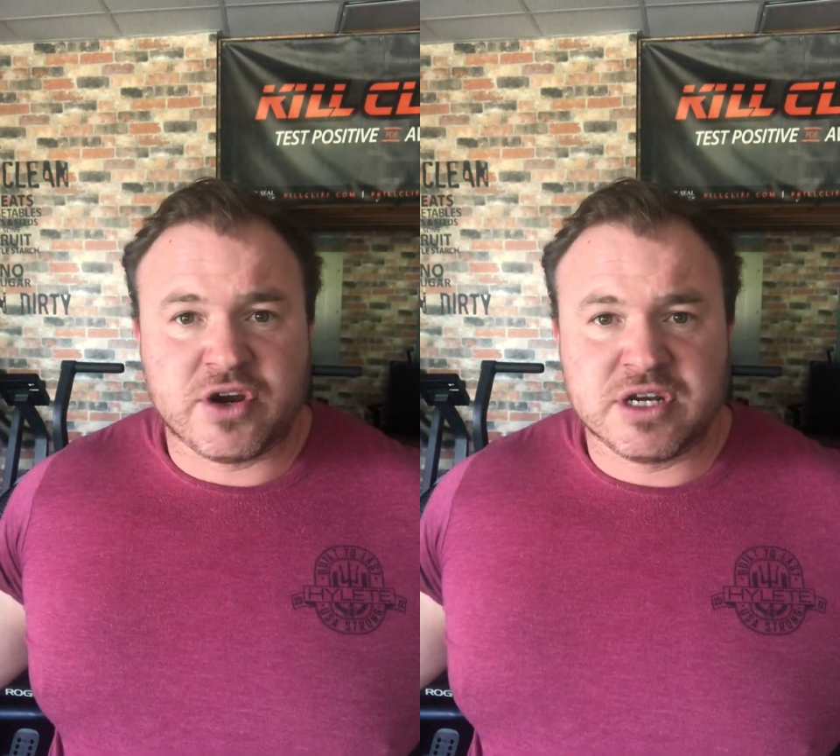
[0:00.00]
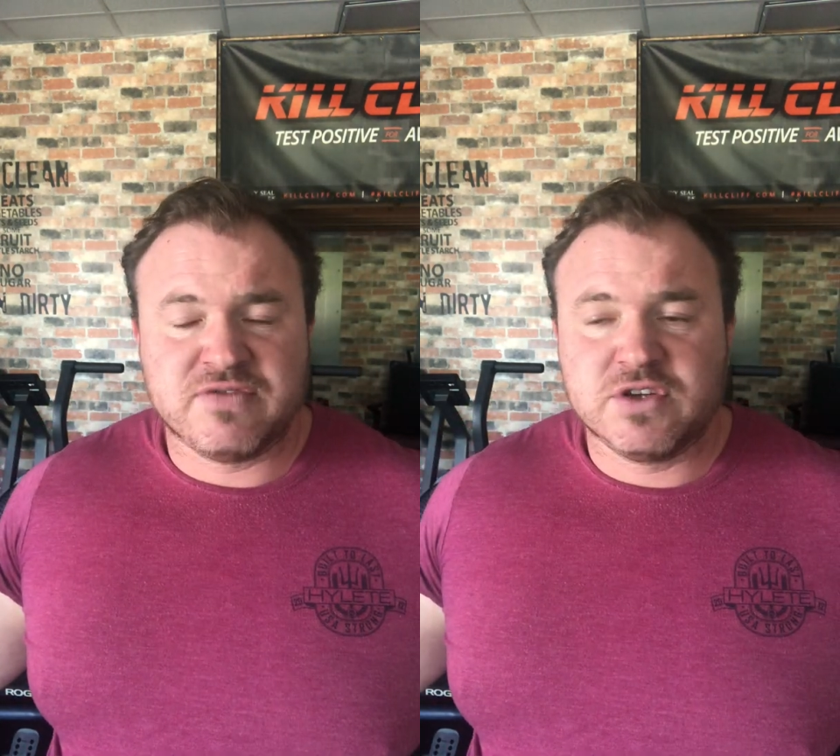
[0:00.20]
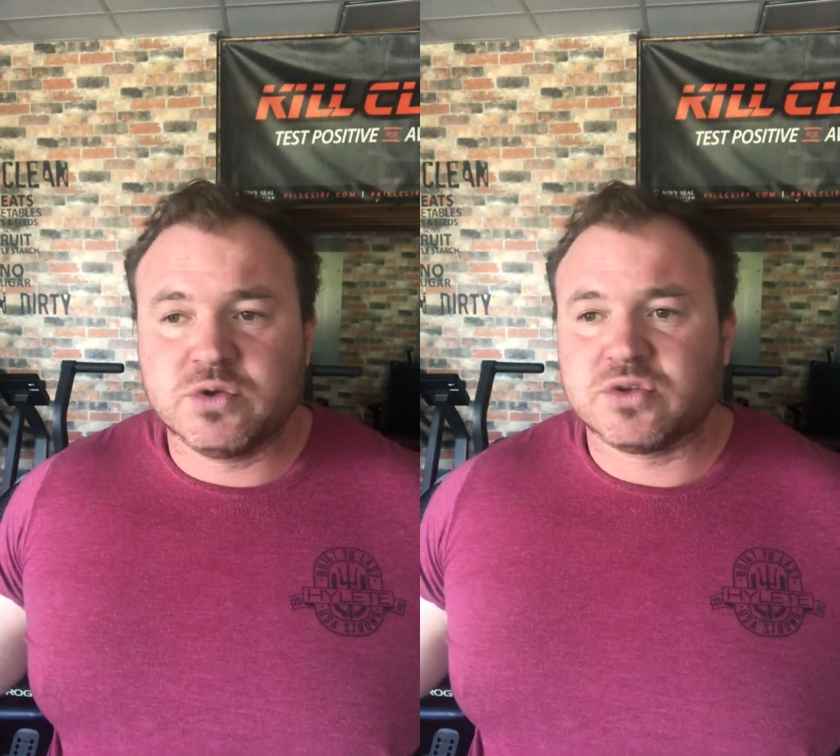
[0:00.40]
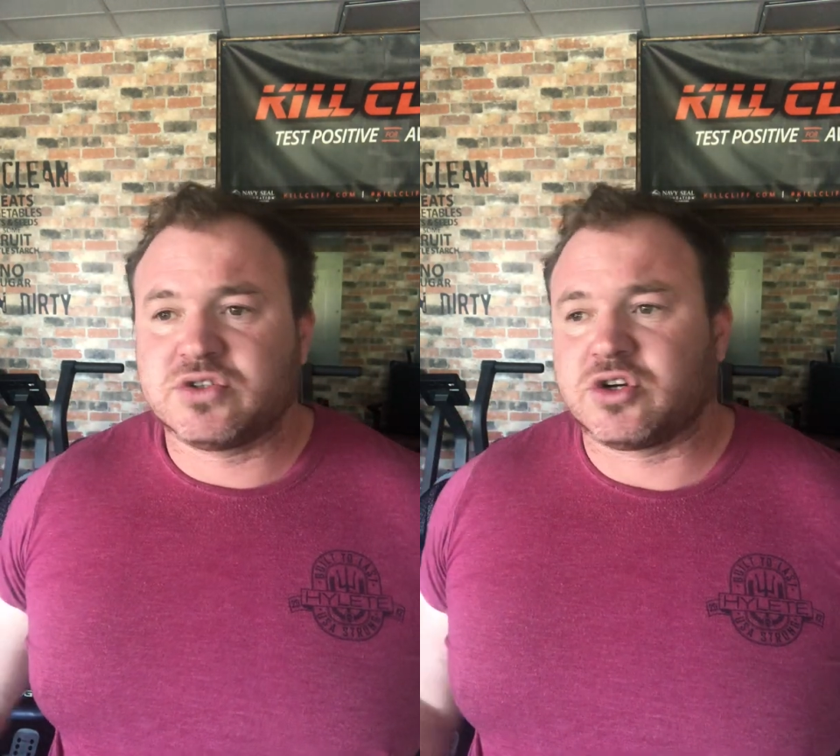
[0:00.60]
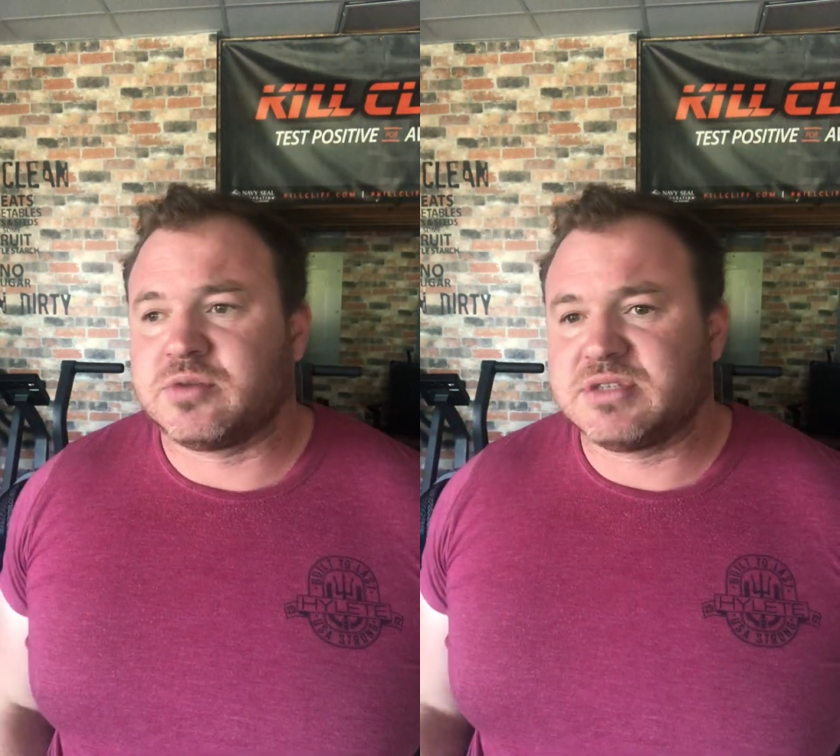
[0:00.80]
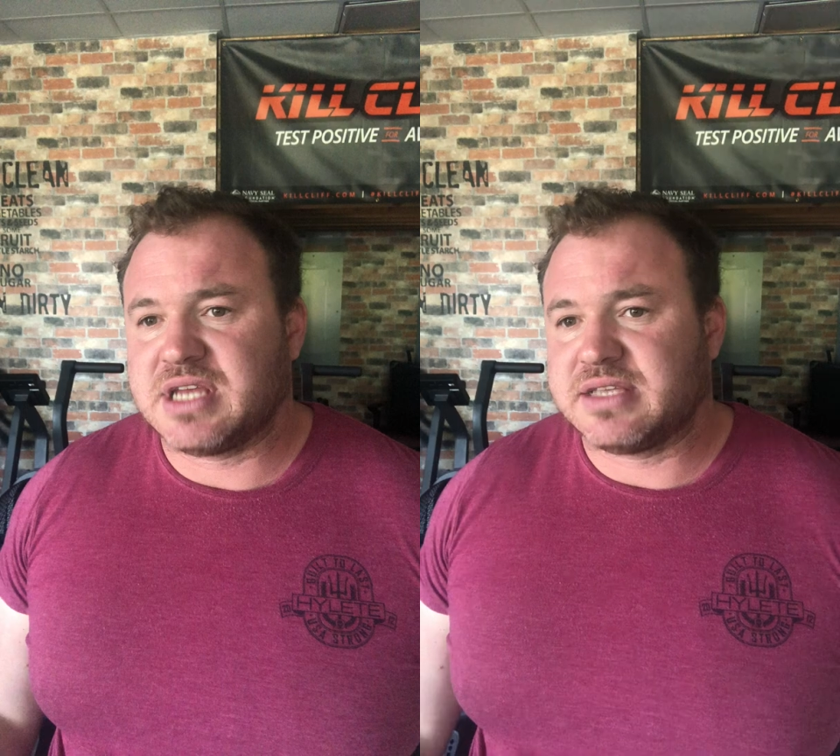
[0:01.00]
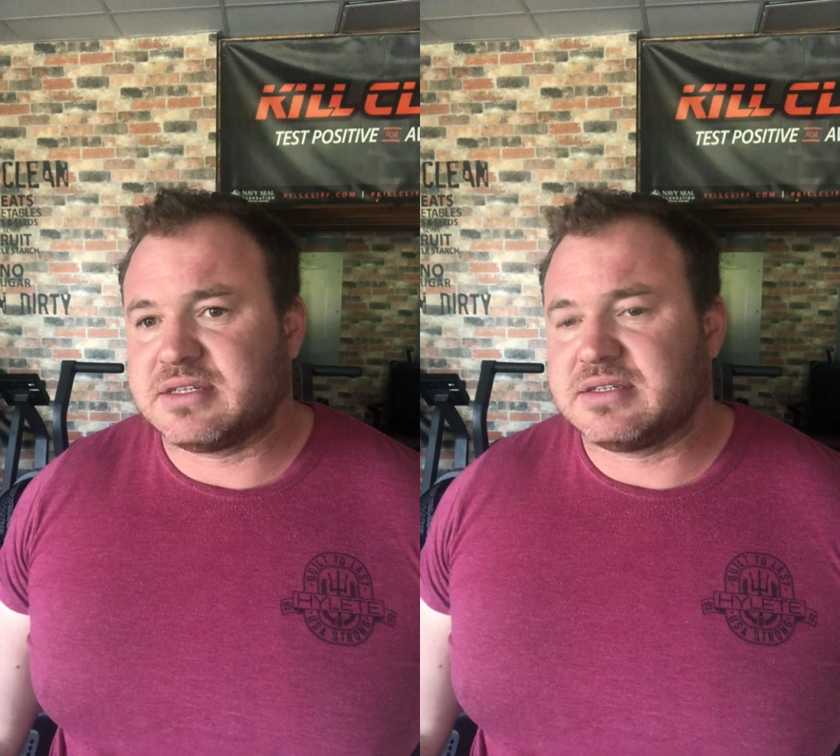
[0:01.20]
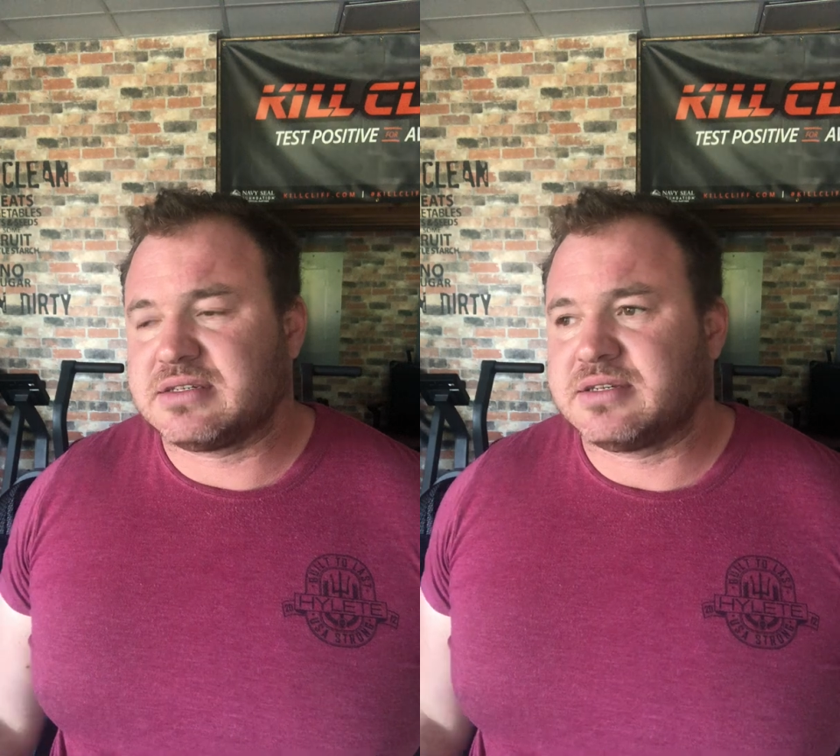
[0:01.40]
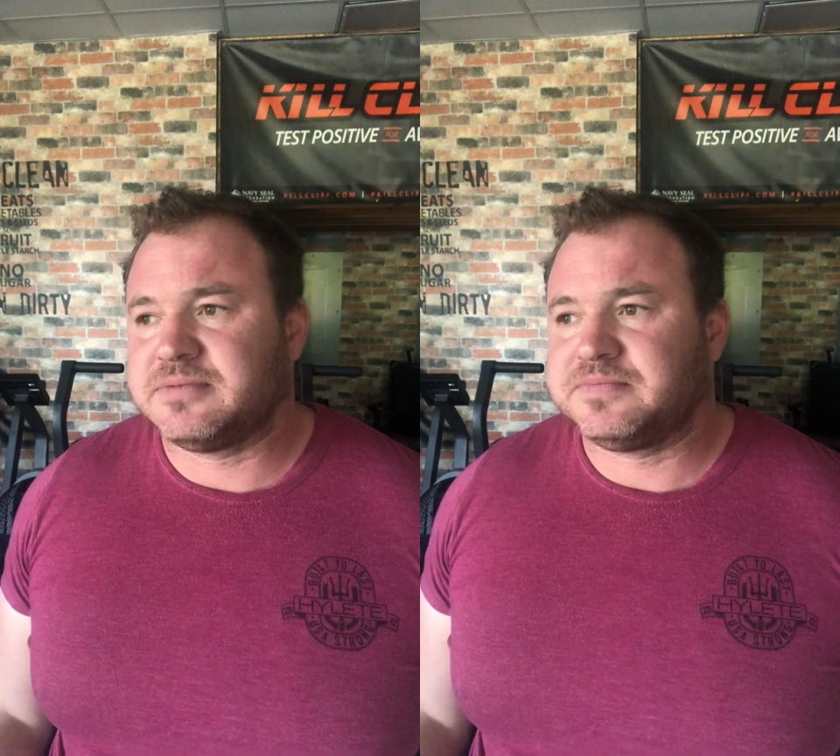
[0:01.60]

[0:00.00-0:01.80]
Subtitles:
individual circumstances.